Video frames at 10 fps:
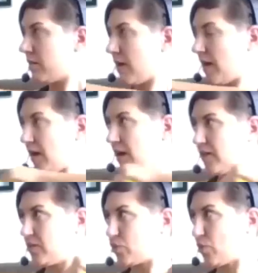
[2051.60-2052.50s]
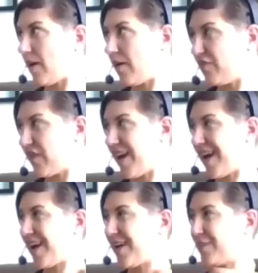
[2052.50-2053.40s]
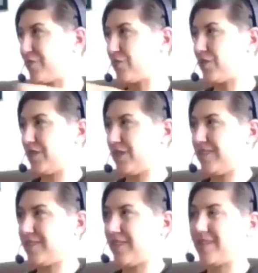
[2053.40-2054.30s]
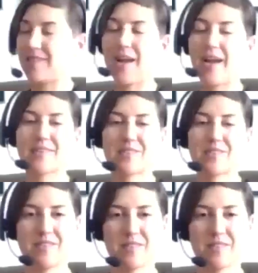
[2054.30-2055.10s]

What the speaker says: And 12, and release it. Excellent.